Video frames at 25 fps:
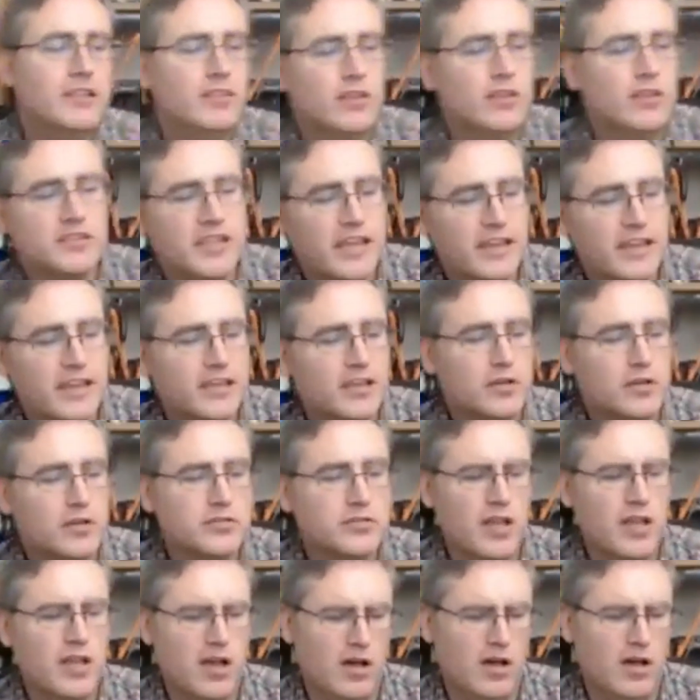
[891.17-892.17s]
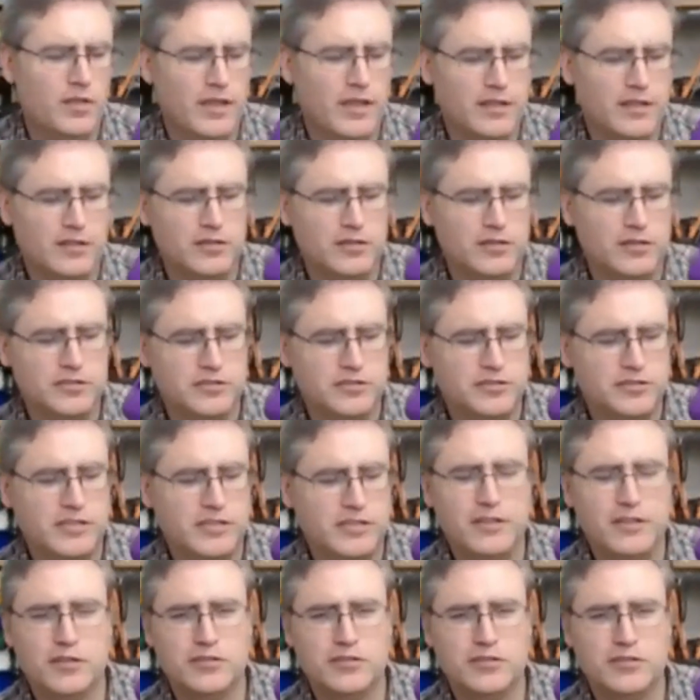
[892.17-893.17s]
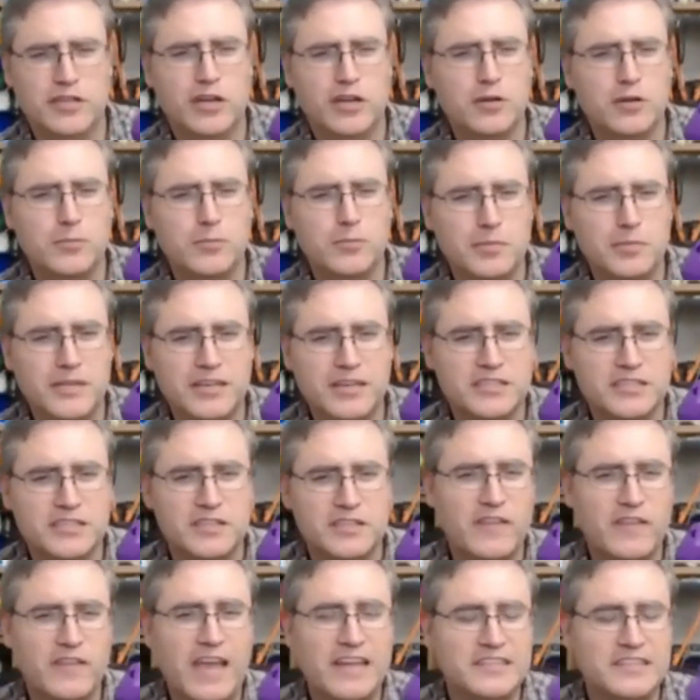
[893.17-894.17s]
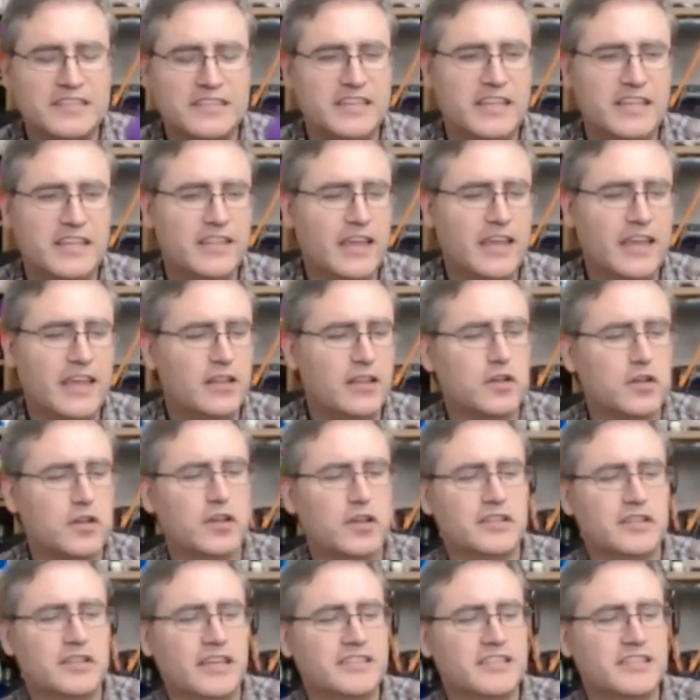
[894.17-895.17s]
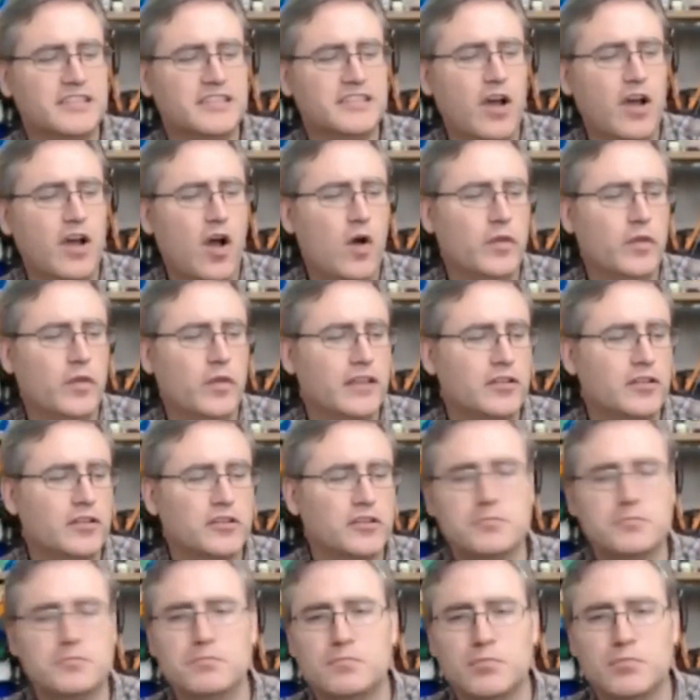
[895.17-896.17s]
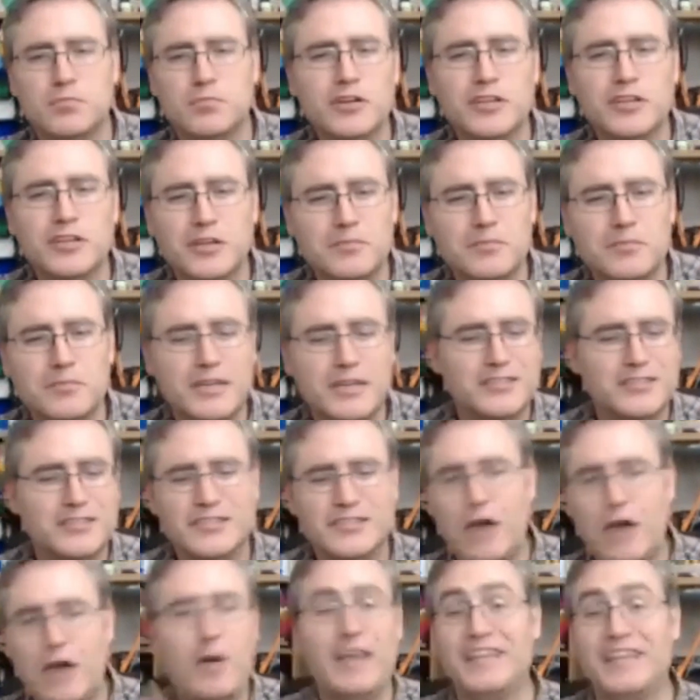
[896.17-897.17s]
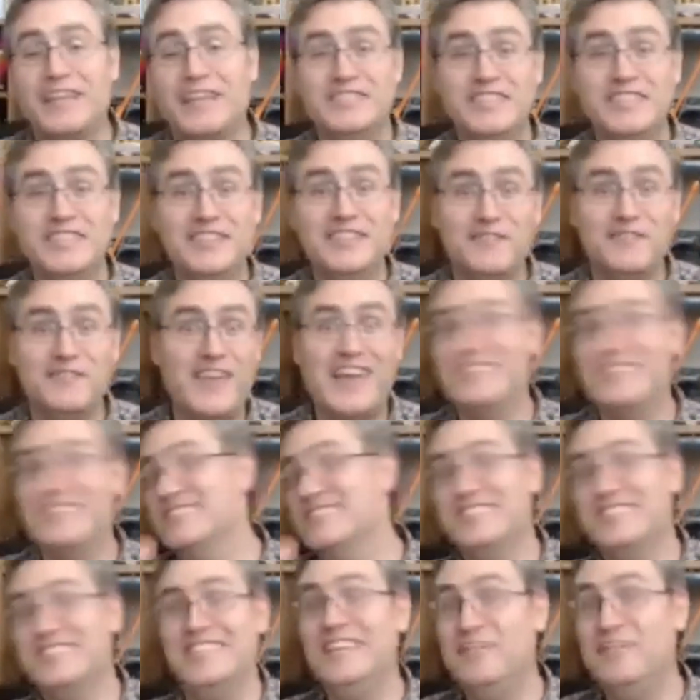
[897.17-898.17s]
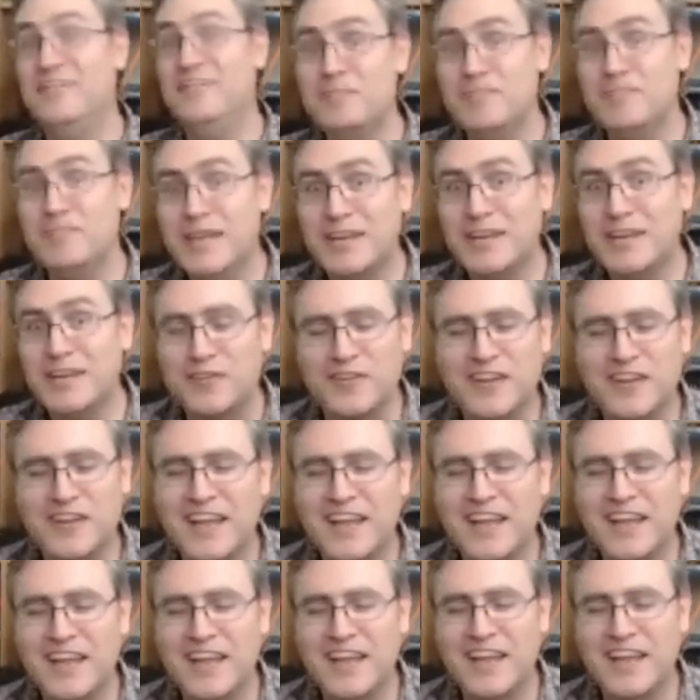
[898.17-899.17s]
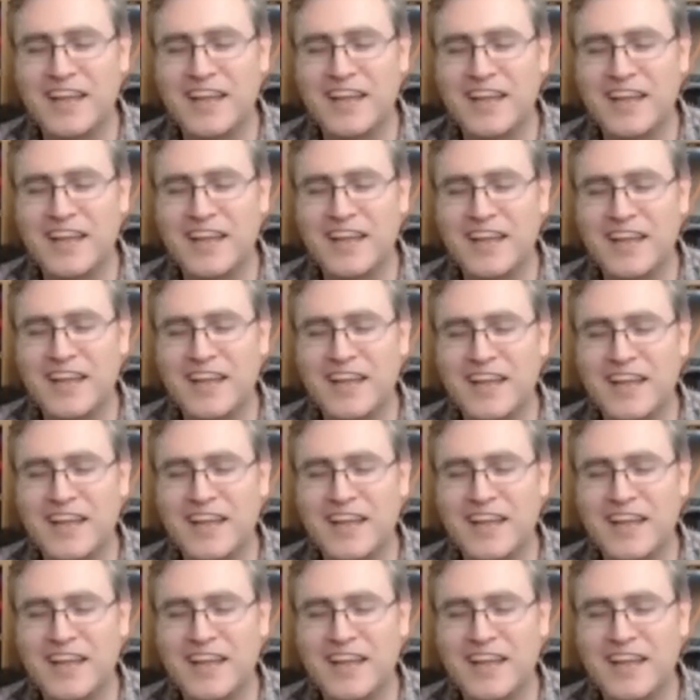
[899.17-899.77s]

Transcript: at it and goes, "Oh, that looks terrible because it's facety." They say, "Oh, that looks brilliant because now I can see the facets even bigger." As an